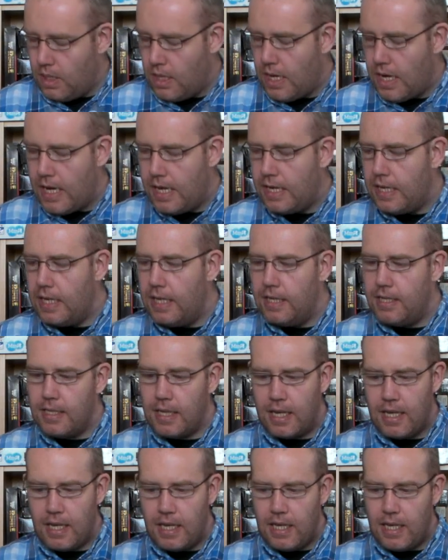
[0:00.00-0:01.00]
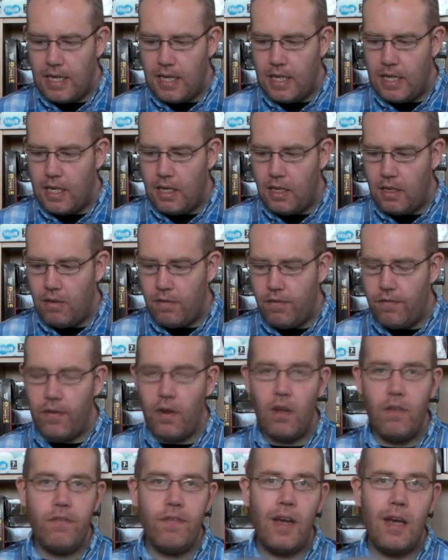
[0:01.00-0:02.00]
And it is a
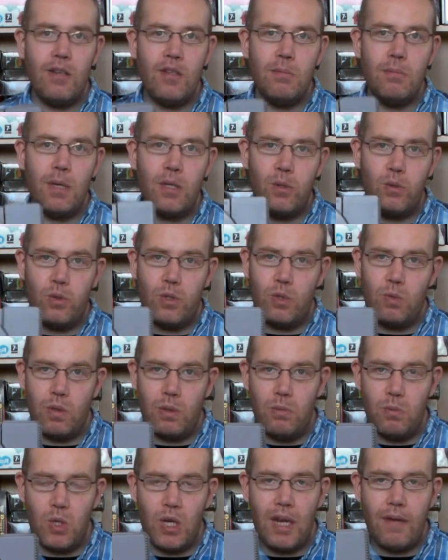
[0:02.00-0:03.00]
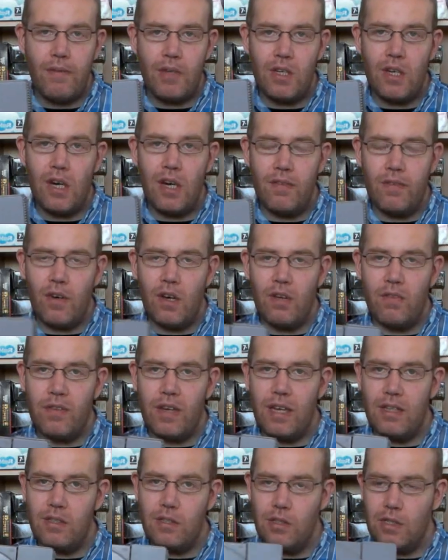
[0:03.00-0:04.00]
5000 model, this one, which I haven't got a
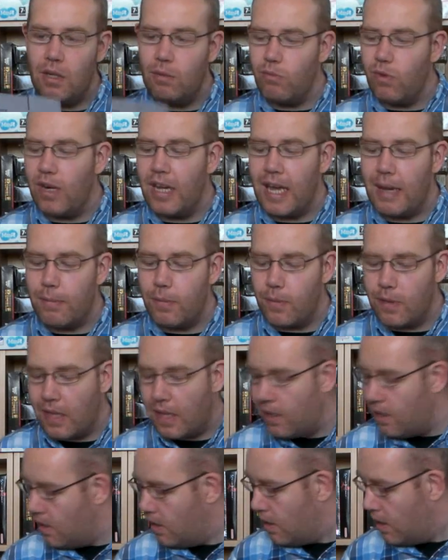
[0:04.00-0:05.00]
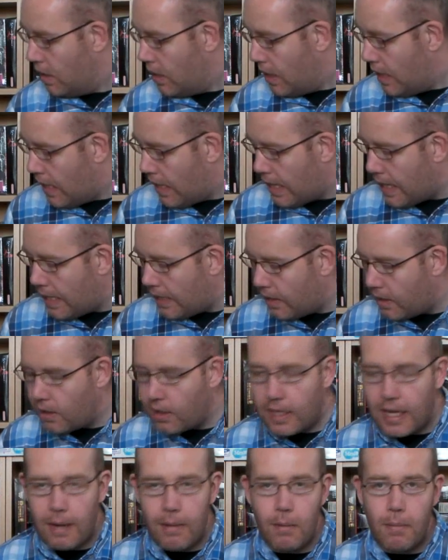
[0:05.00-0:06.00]
5000, so I'm really happy with that. And it
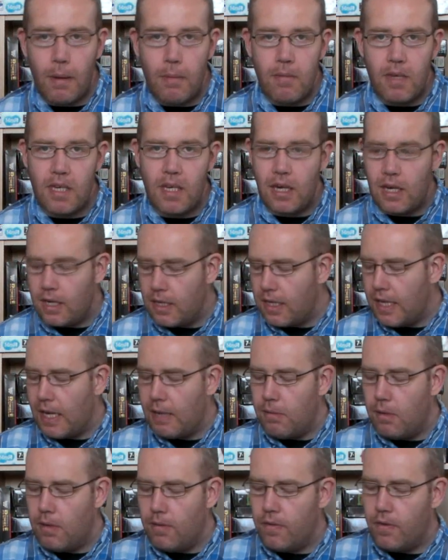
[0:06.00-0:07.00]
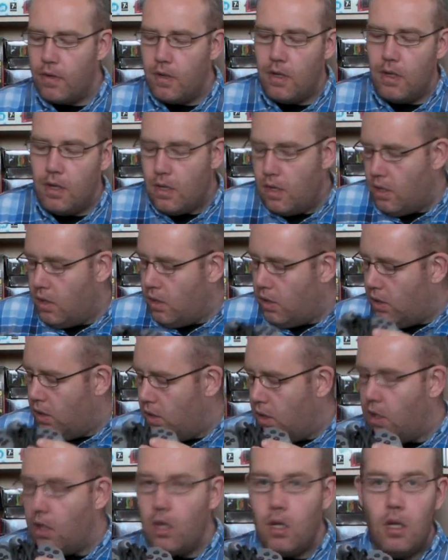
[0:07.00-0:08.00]
came, the memory card, it came with
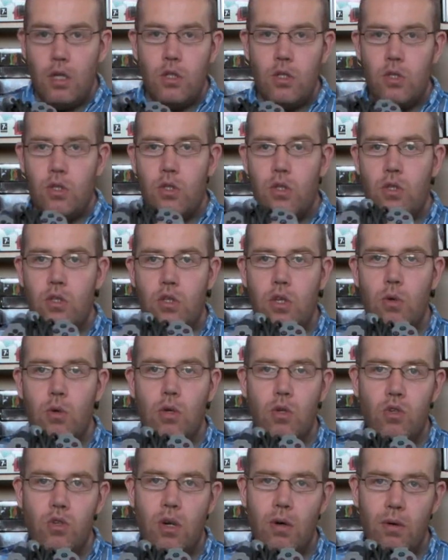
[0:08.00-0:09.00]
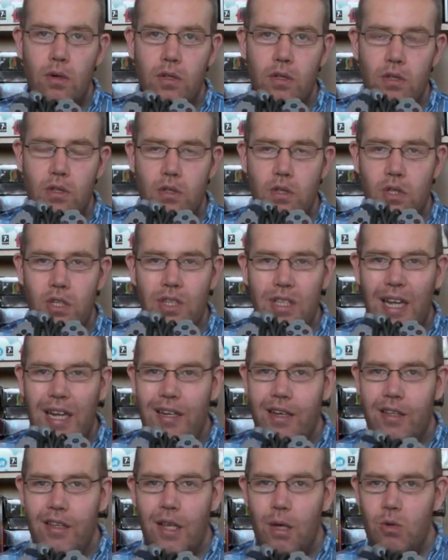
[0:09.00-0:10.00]
2 controllers, just
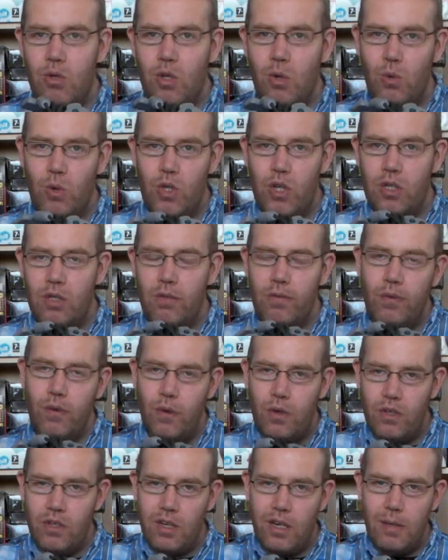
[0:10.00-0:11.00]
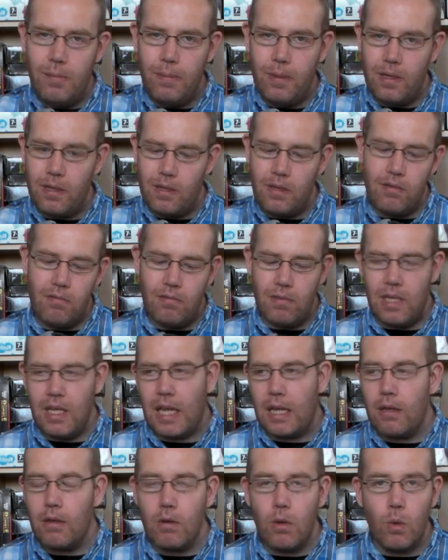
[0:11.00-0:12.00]
standard, no DualShock unfortunately, but you
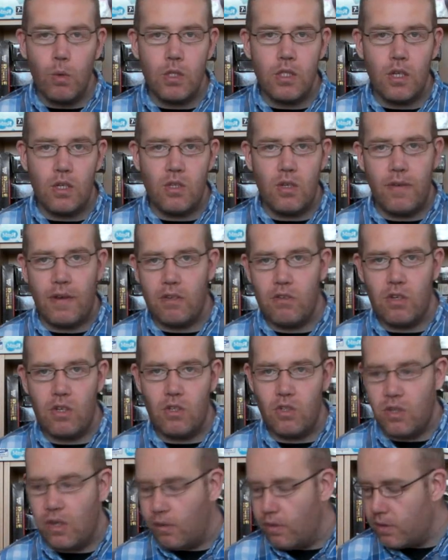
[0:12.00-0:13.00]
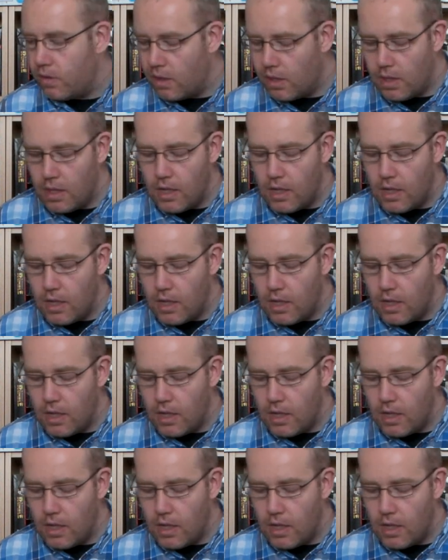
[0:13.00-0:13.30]
know, always nice to have extra controllers.